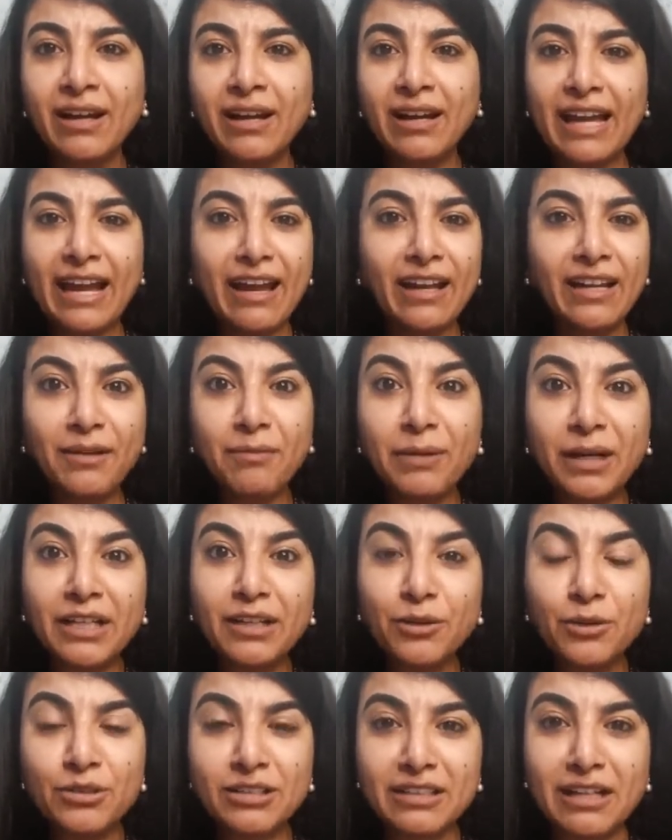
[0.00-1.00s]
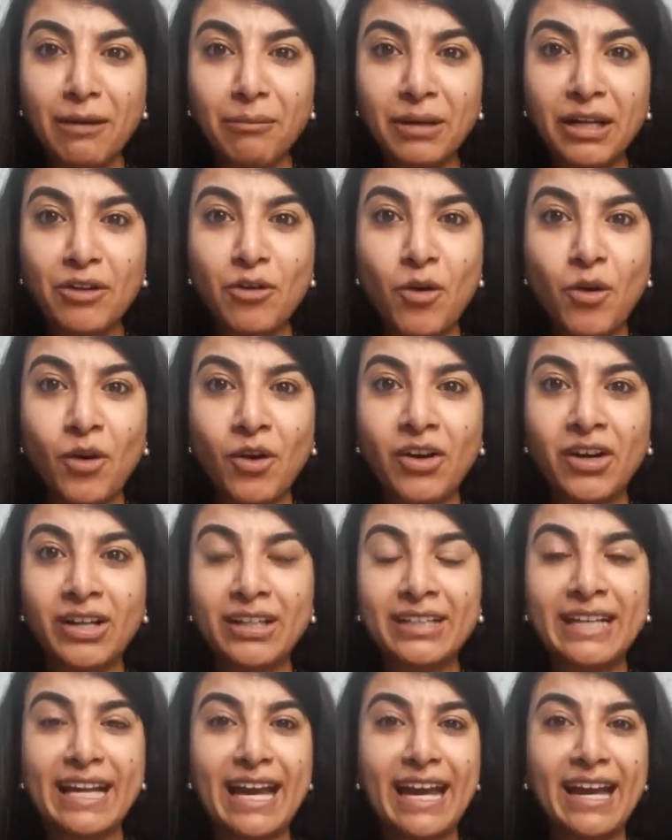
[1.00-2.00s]
anybody who's coming
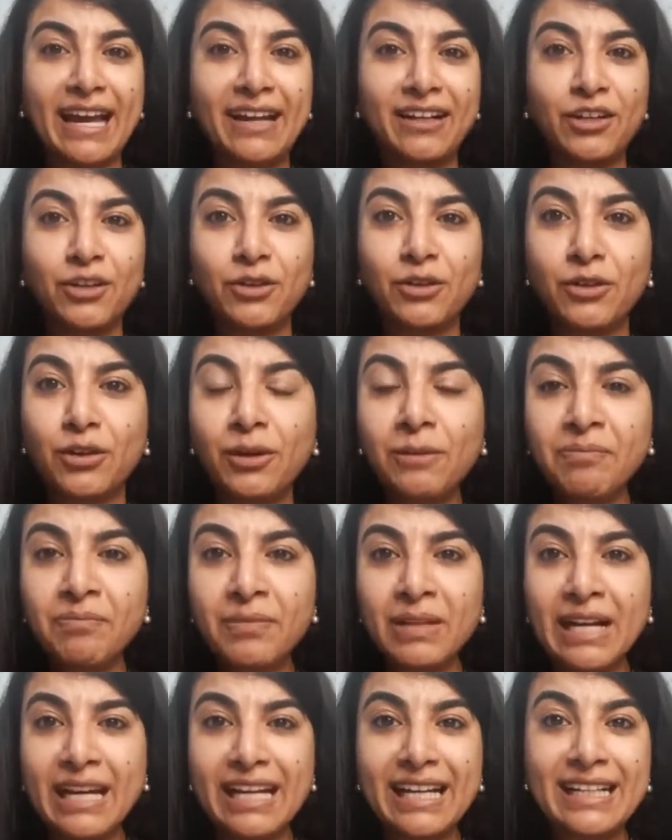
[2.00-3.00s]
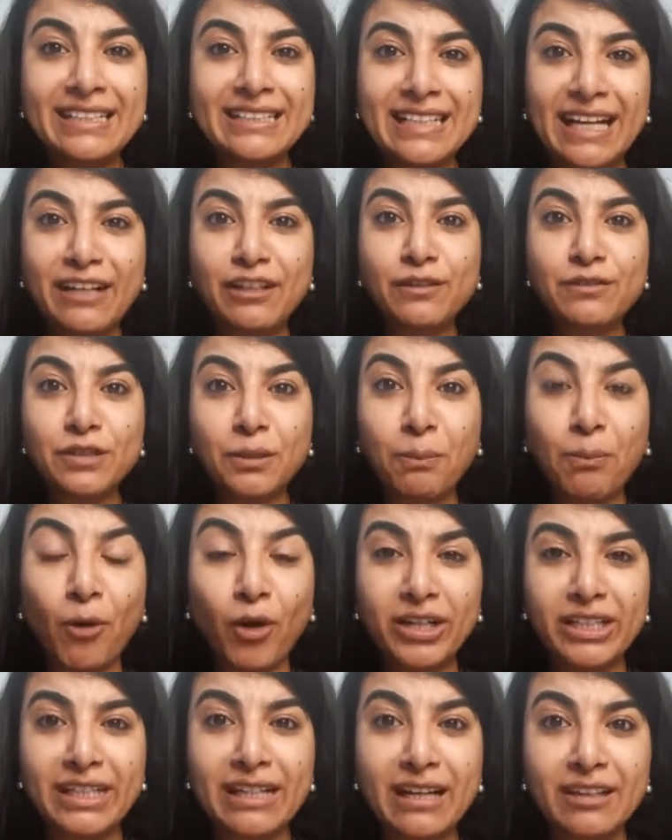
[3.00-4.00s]
on and, inside of
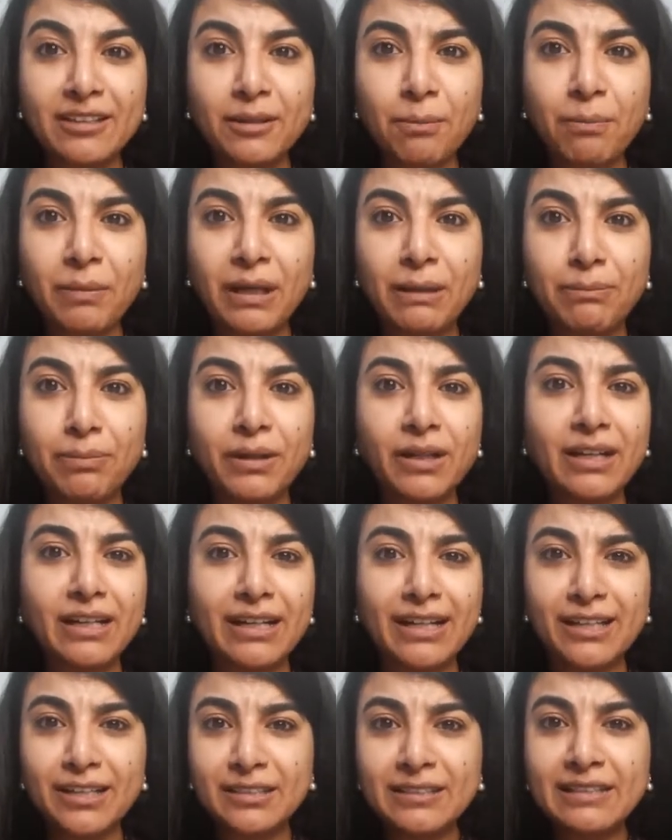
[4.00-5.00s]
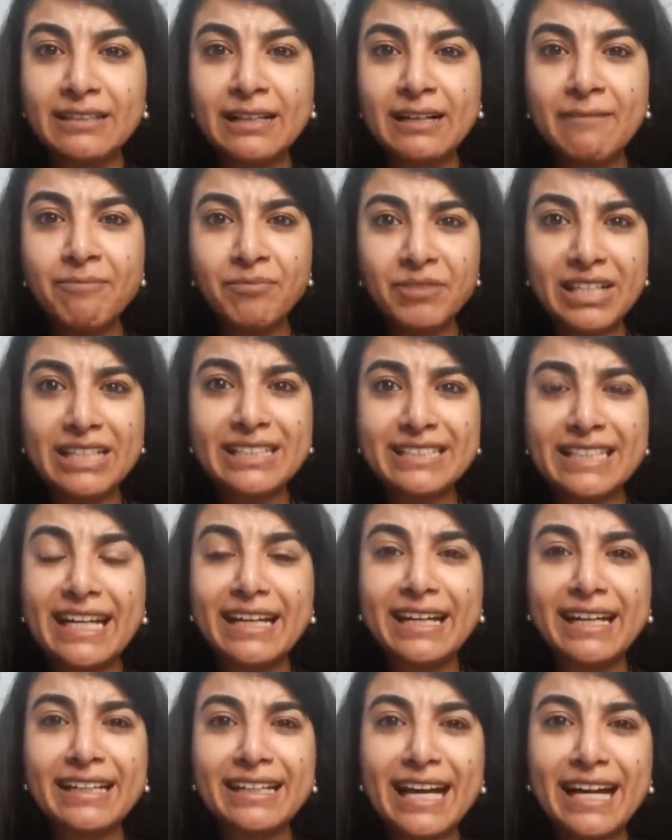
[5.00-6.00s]
supporting other people is
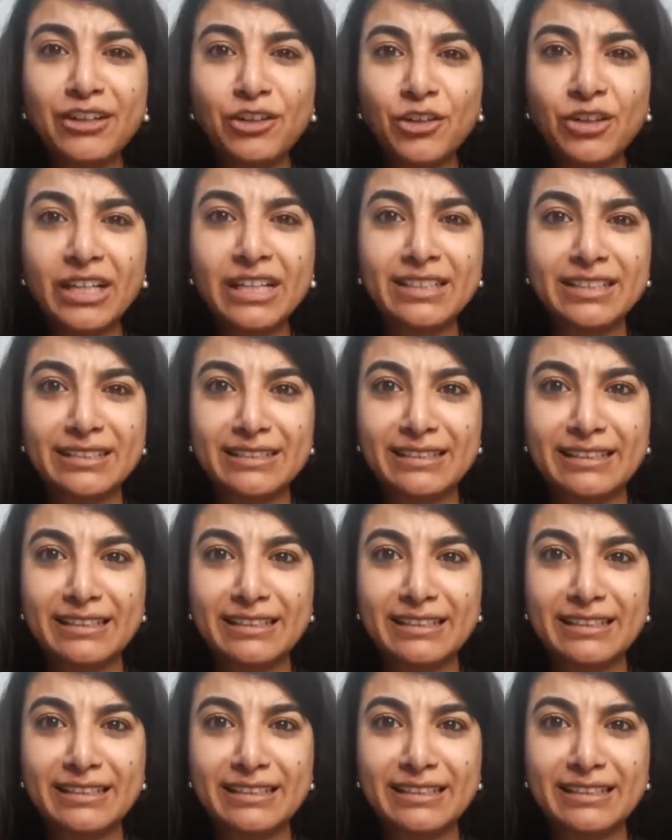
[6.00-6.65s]
taking that risk.